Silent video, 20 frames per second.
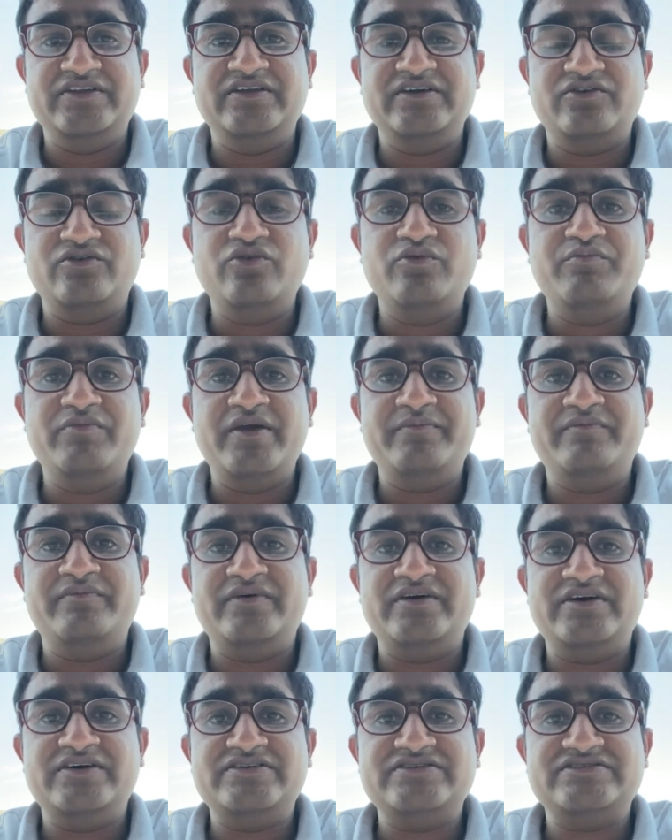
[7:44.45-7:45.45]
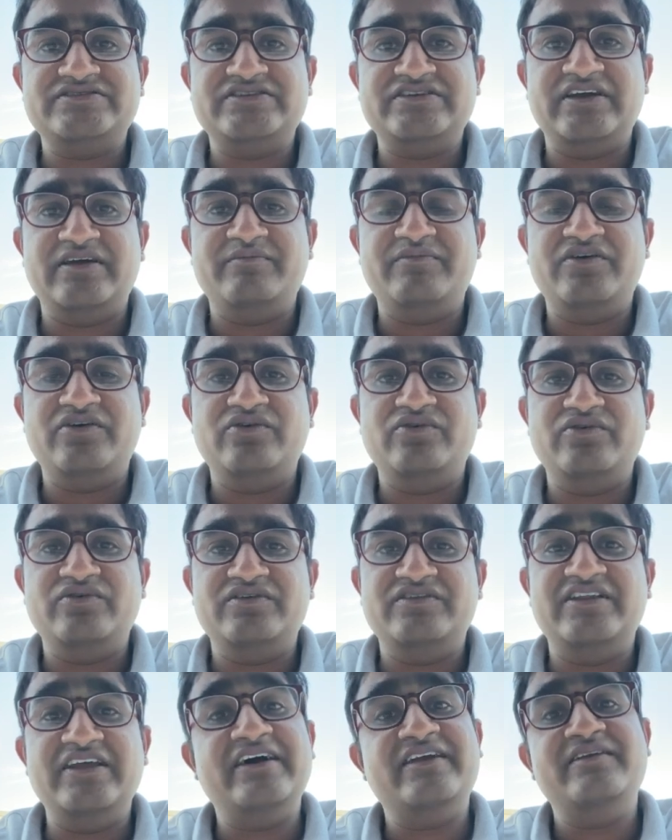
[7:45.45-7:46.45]
group members about
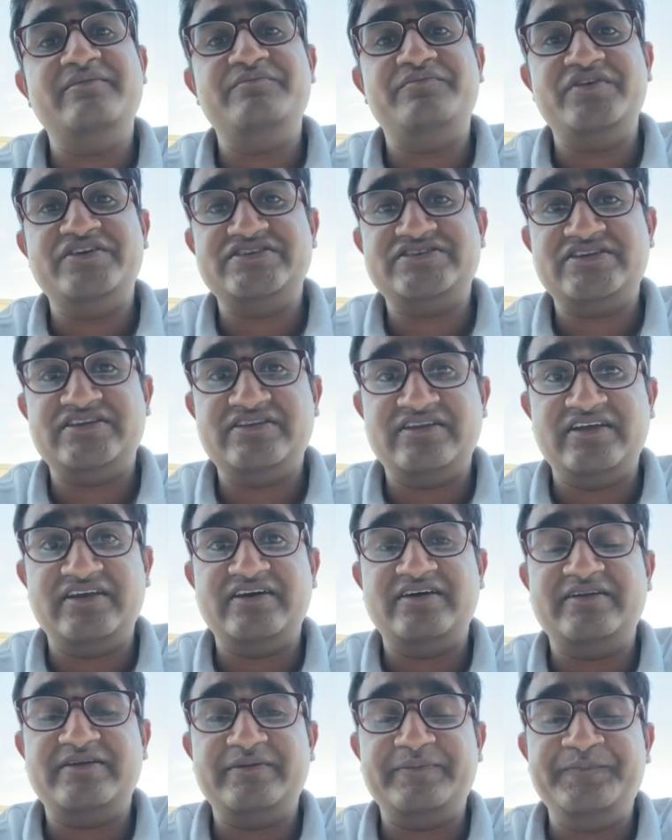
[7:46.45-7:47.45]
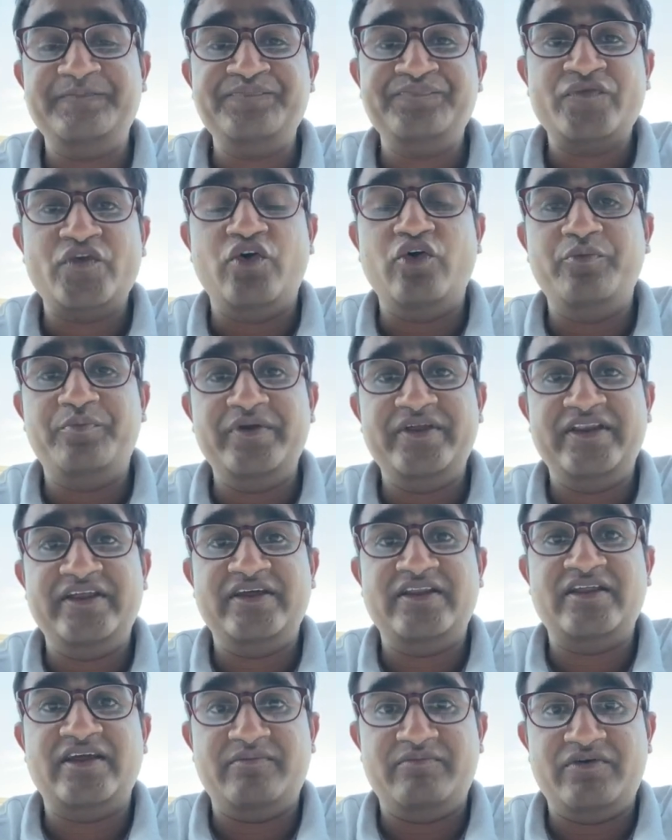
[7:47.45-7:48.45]
their impression, their
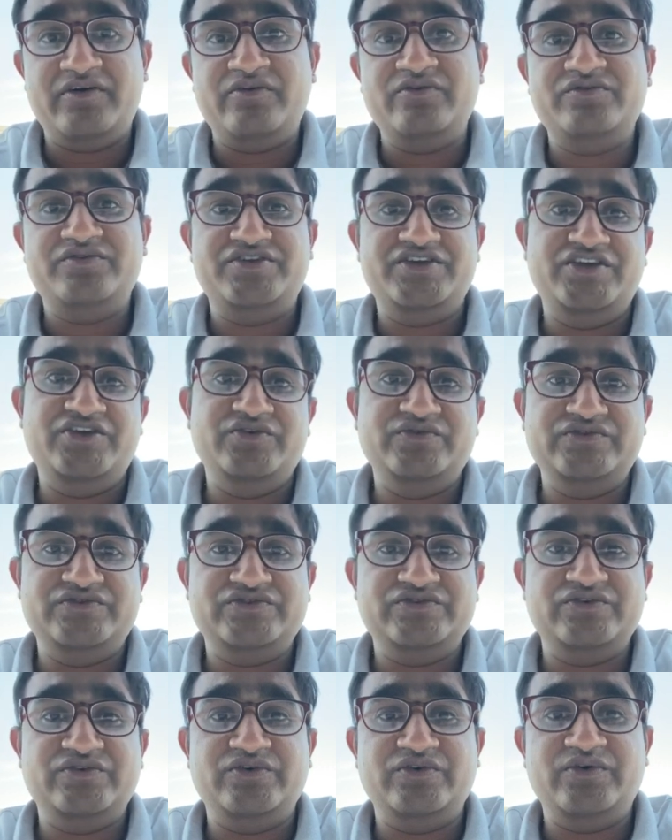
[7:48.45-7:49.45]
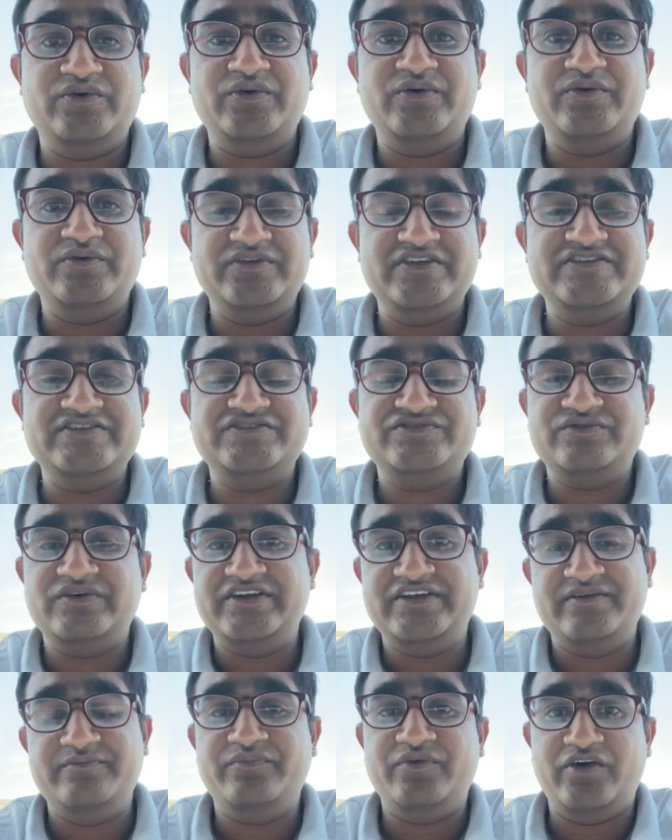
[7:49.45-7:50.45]
opinion about you. So this is quite
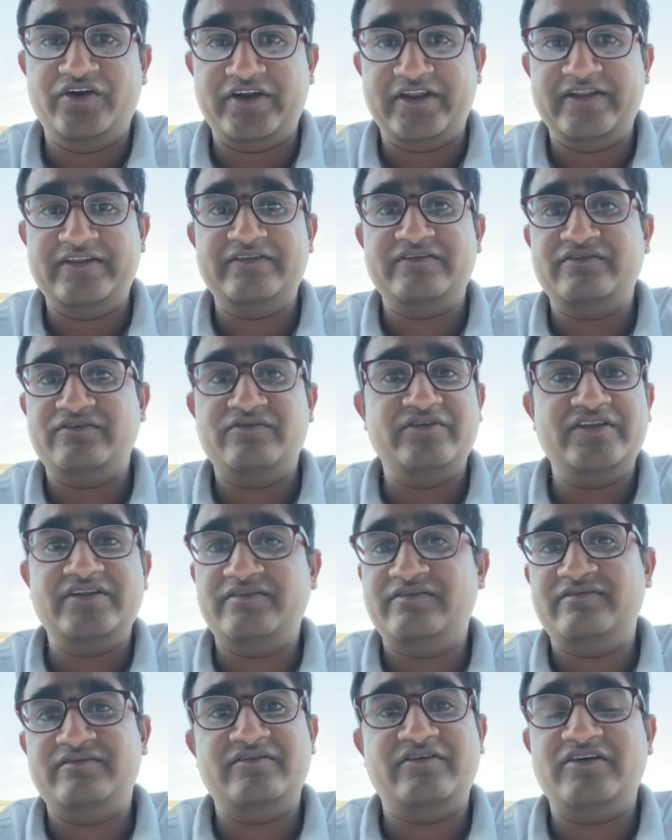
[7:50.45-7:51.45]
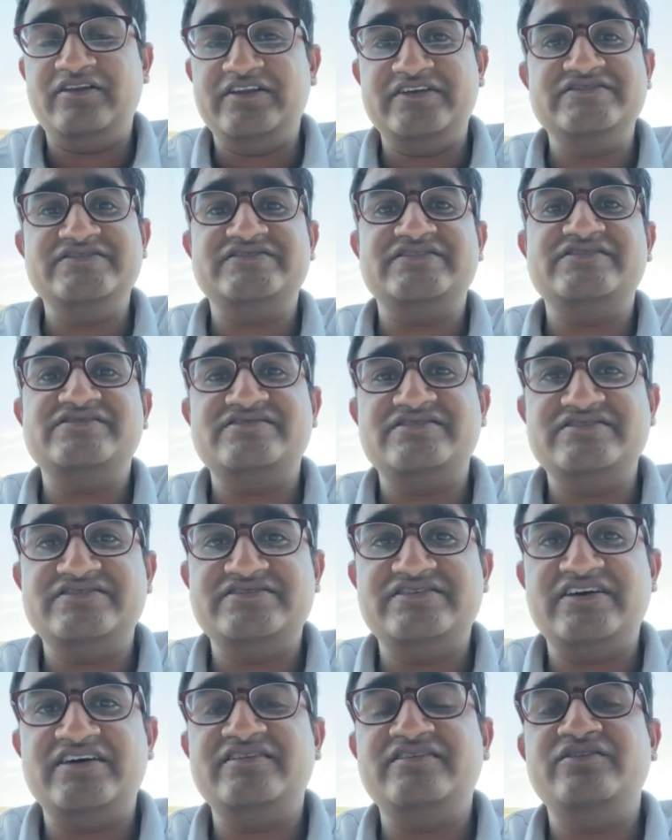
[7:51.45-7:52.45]
important. So when all the discussion is
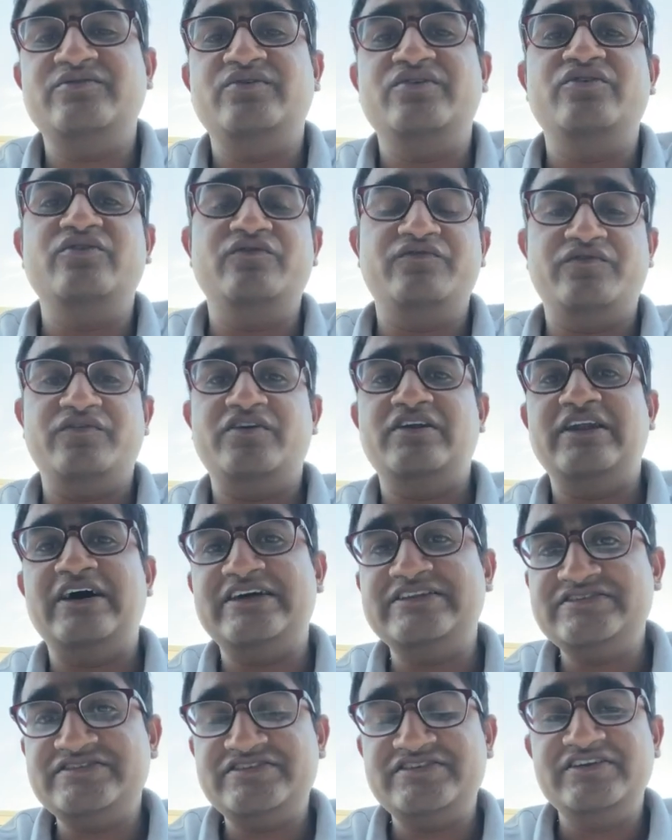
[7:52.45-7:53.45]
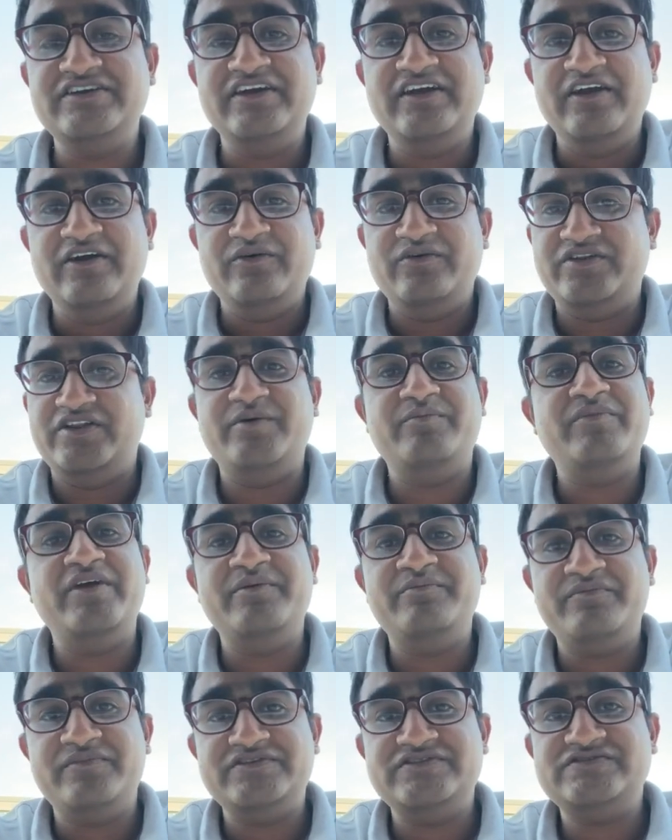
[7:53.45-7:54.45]
done, you will go for lunch with the
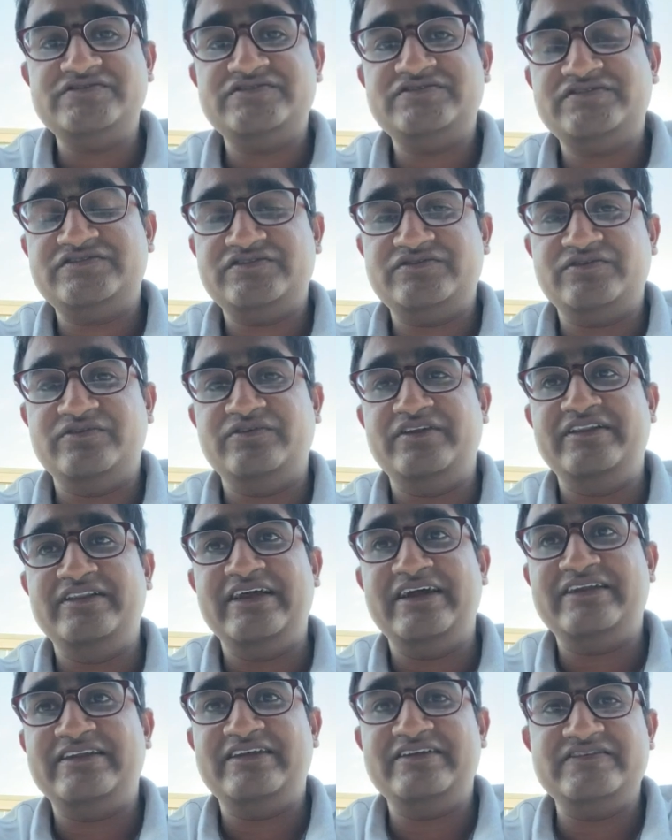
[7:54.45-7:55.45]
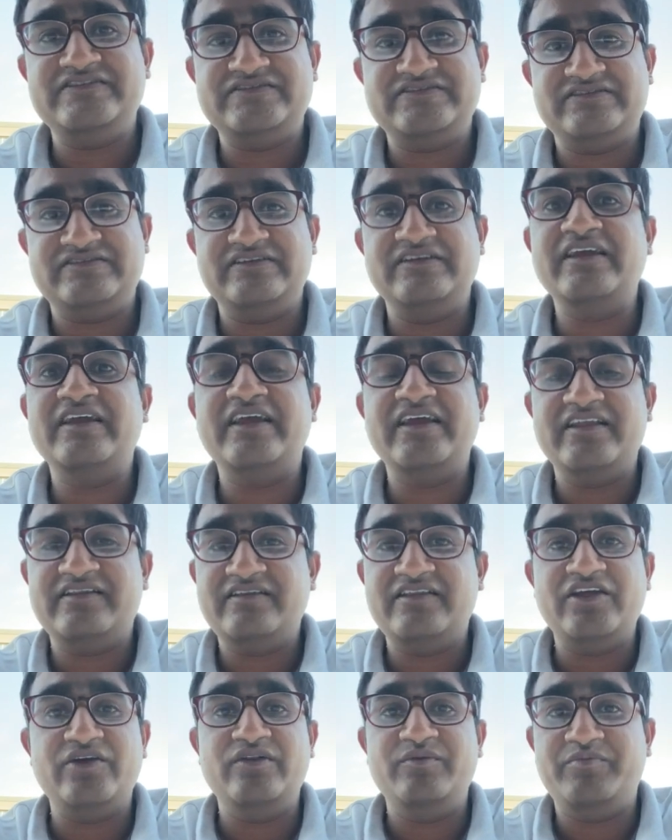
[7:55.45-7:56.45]
members. So in that case, again,
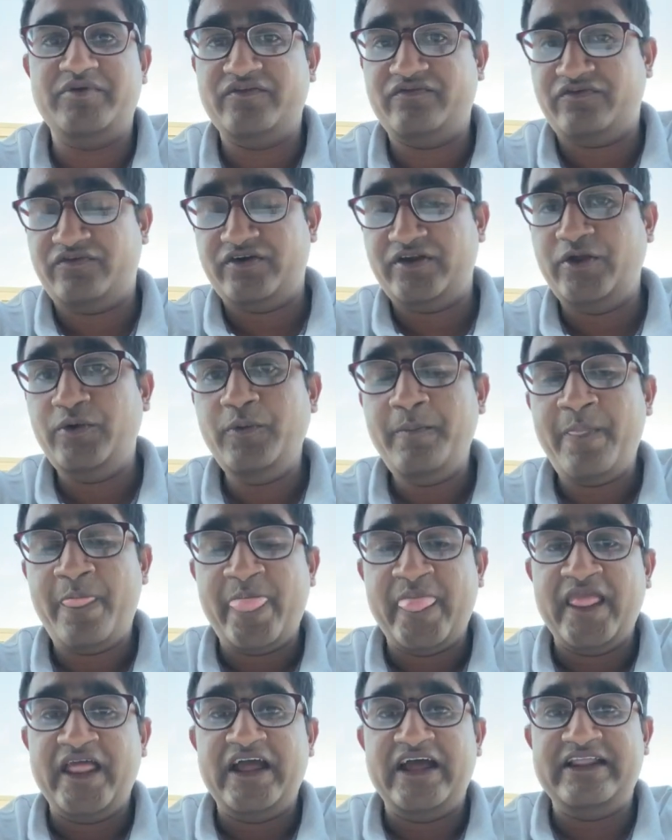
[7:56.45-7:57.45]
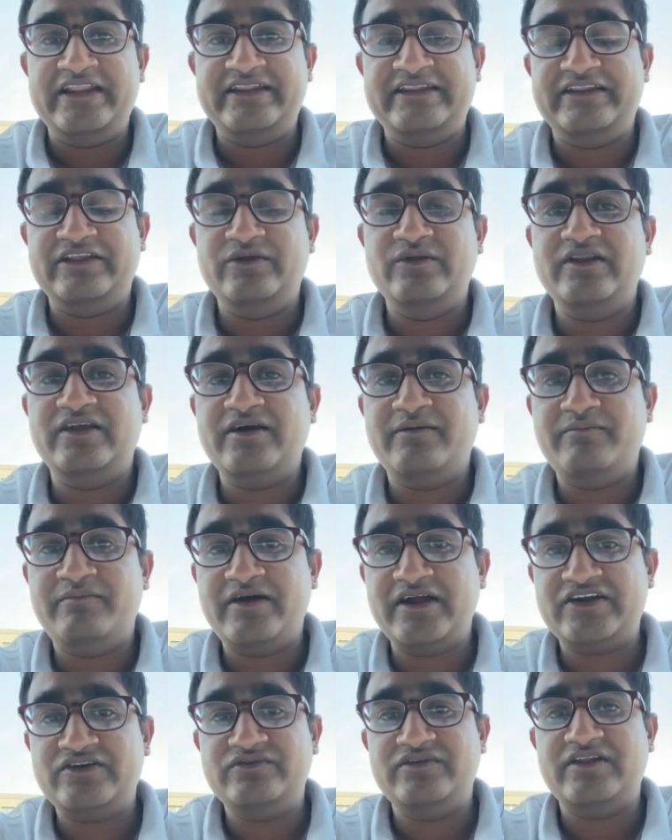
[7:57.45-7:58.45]
they will pay for you and you'll come
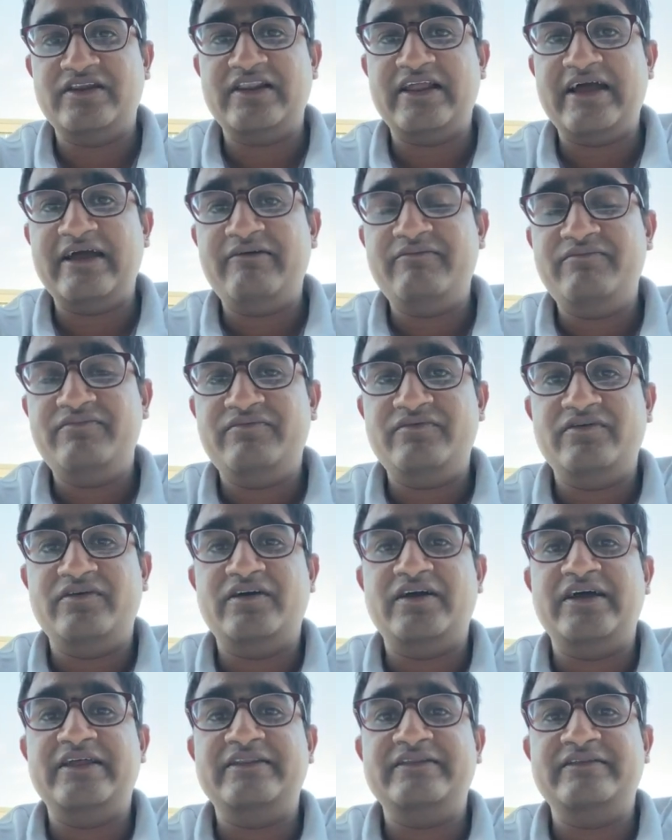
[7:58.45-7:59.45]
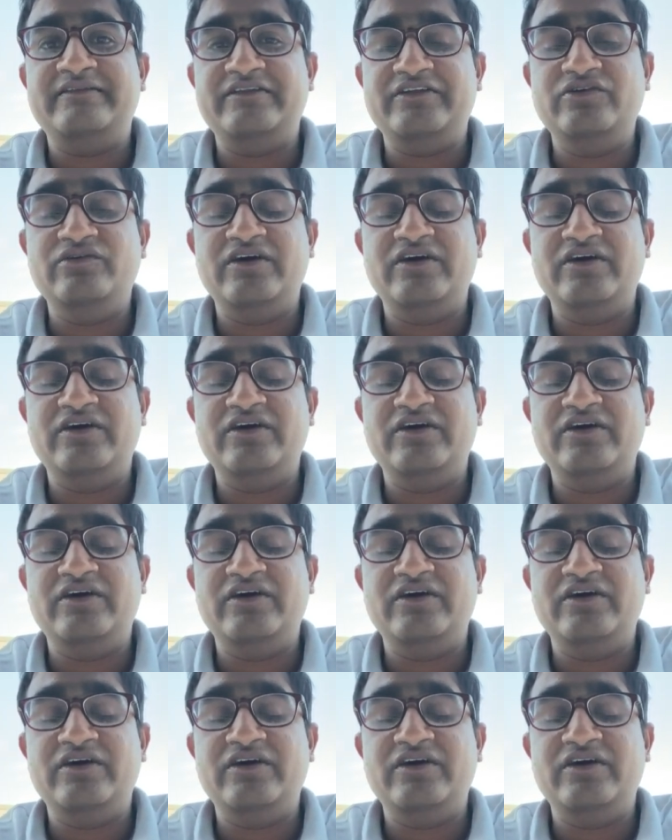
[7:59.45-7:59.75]
back to the lab and you